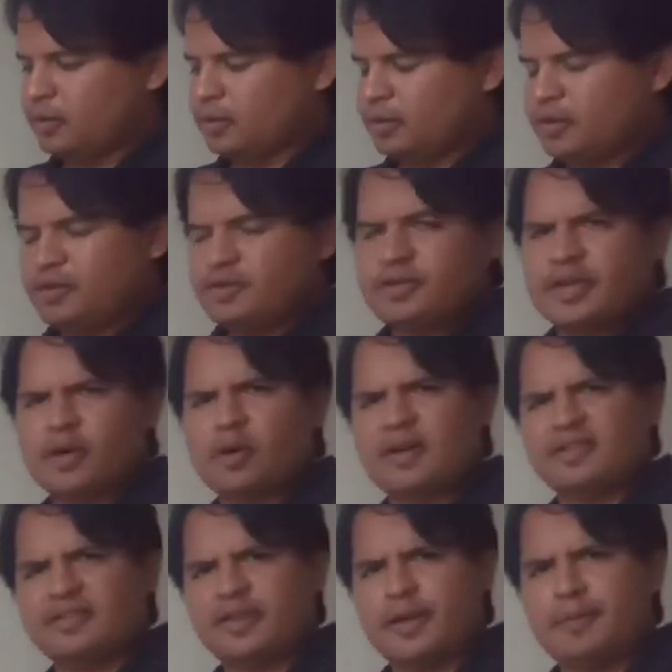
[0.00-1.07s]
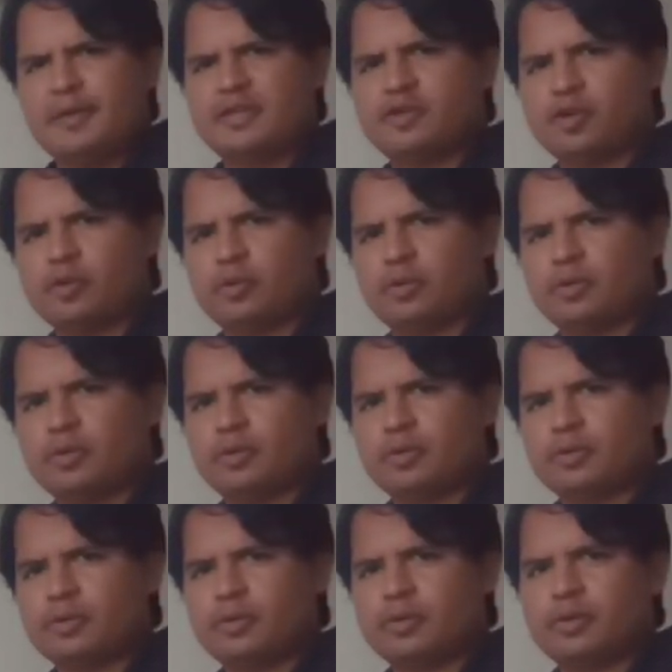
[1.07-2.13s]
is there a semitone?
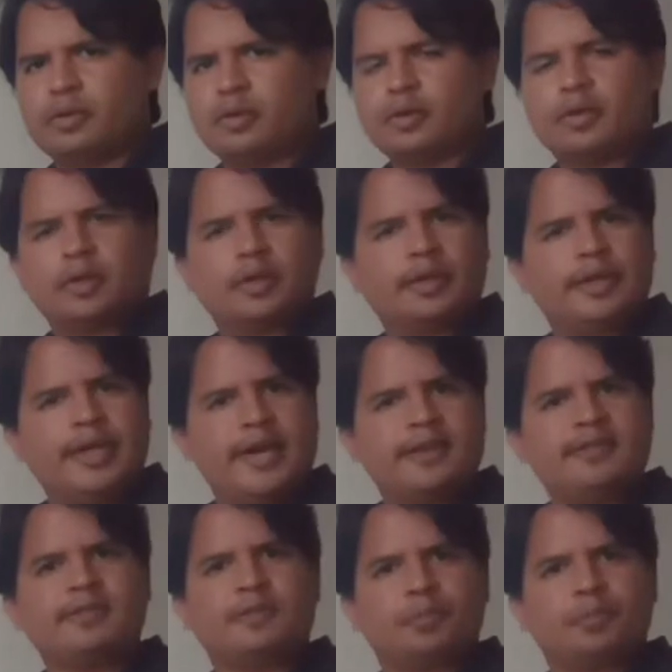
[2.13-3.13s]
Yes,